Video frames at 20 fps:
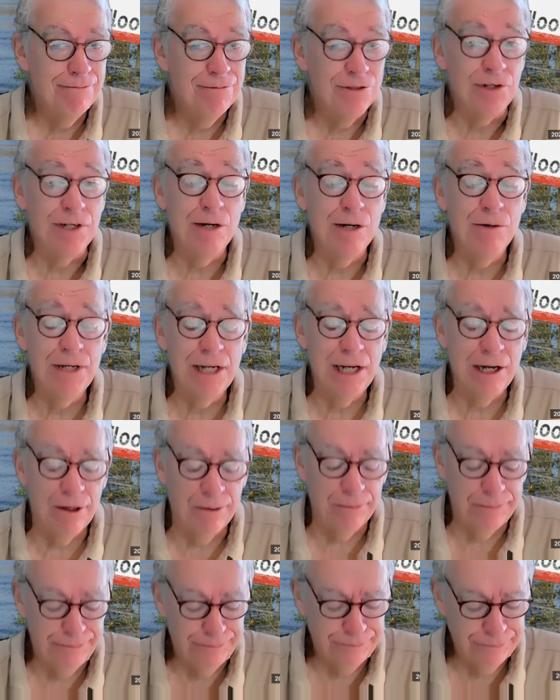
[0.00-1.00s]
So here we
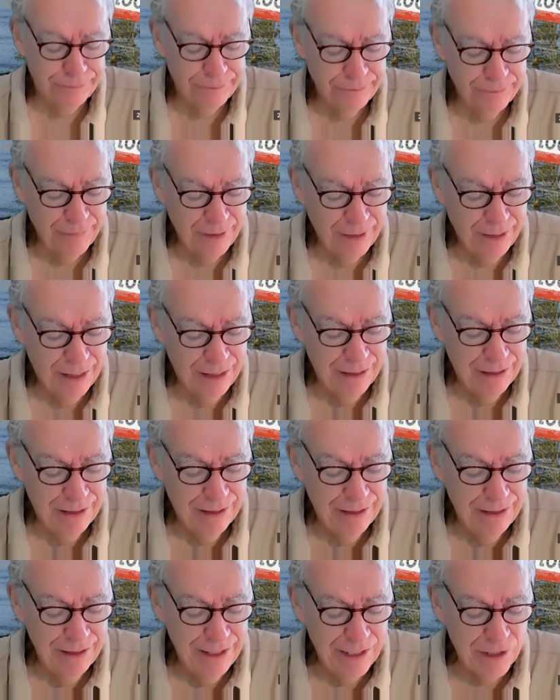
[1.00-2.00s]
go.
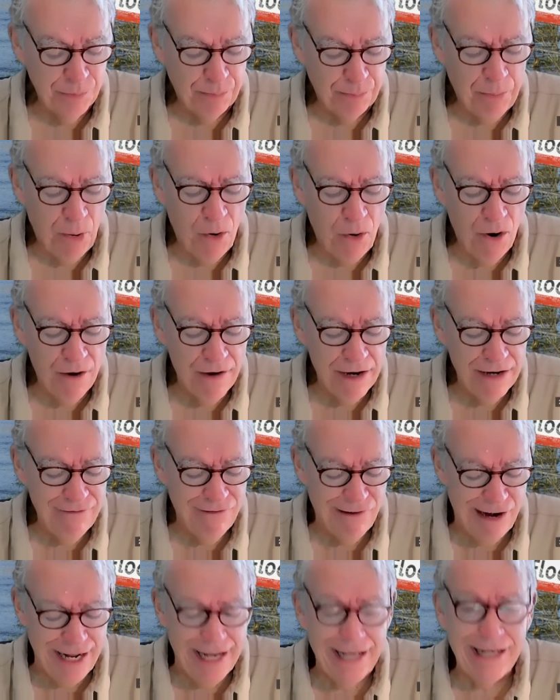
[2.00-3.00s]
It's
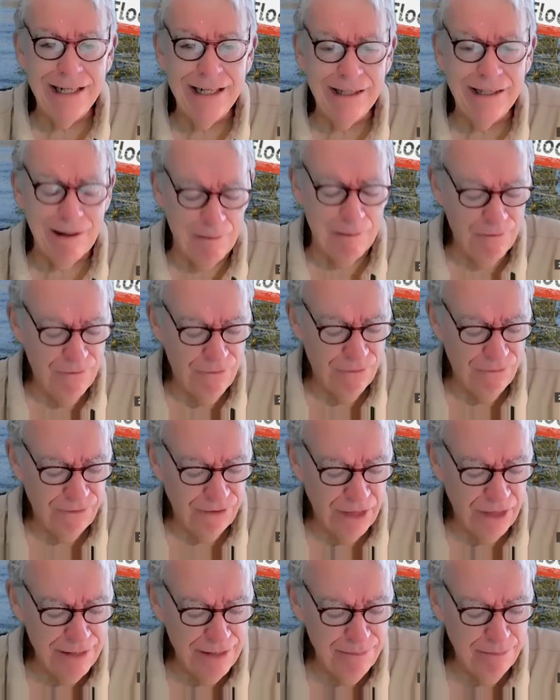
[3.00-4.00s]
pouring rain in the
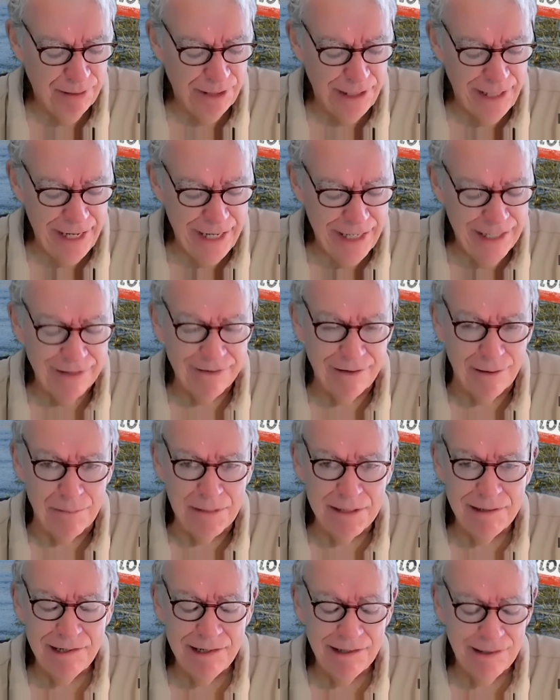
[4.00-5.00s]
floodplain of the
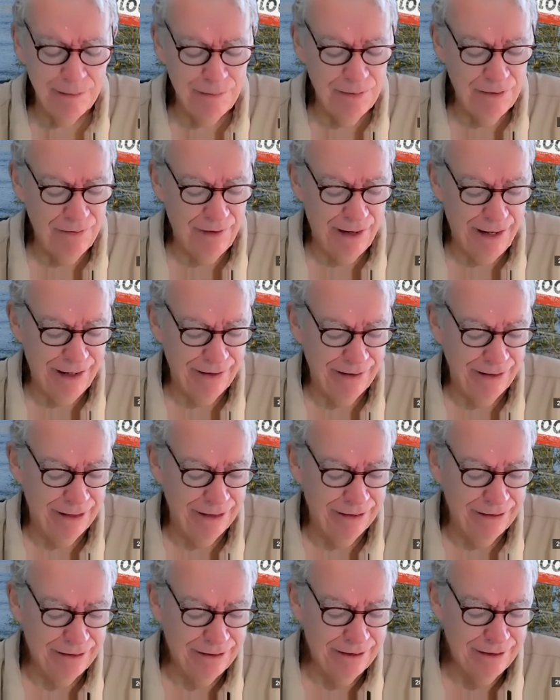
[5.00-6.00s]
Mississippi
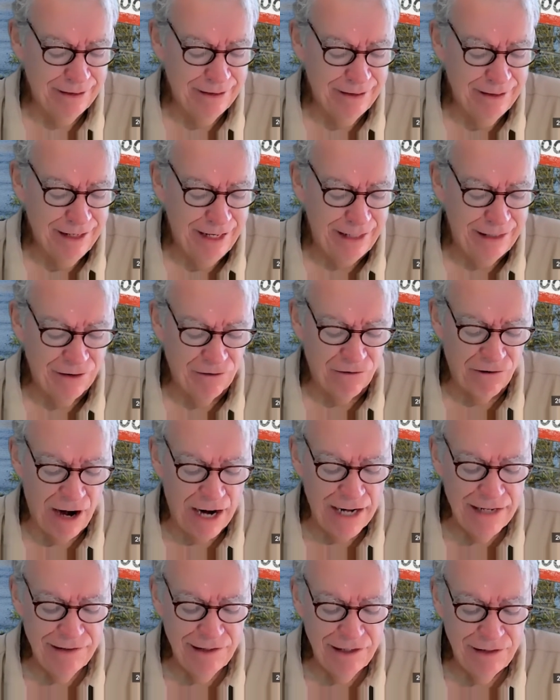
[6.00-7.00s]
Valley, and the
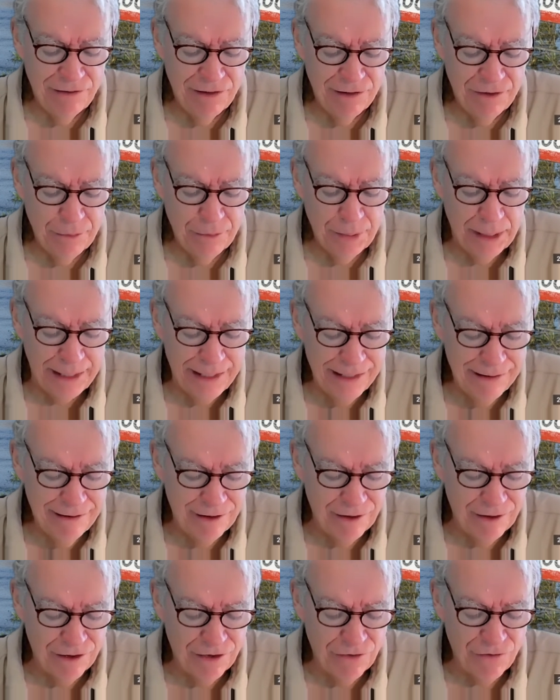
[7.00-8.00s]
rising river
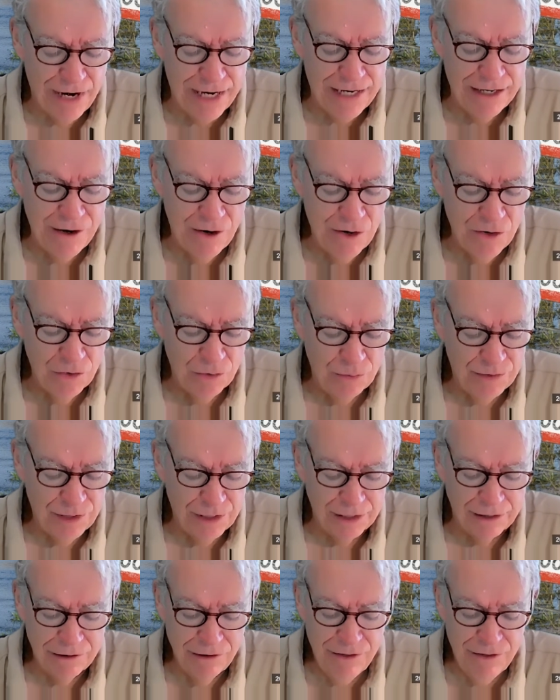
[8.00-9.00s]
begins to threaten
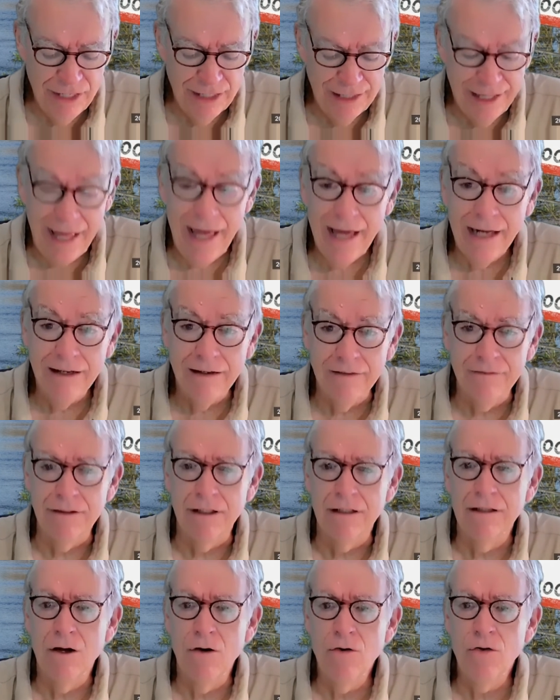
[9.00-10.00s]
homes, including that of
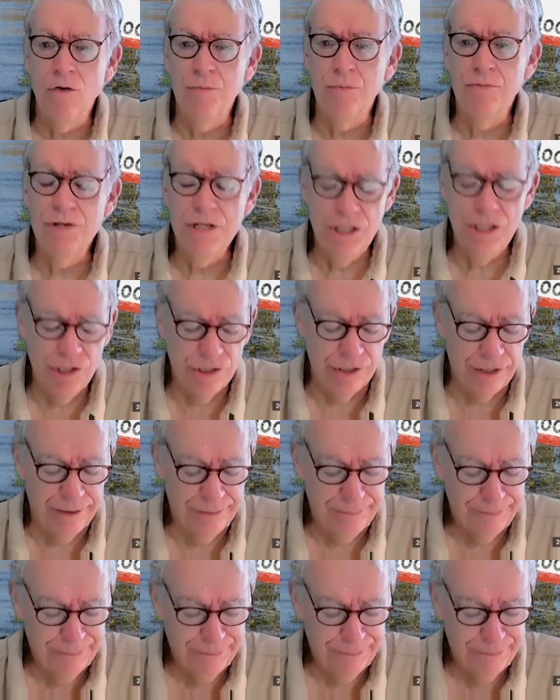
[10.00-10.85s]
the local preacher.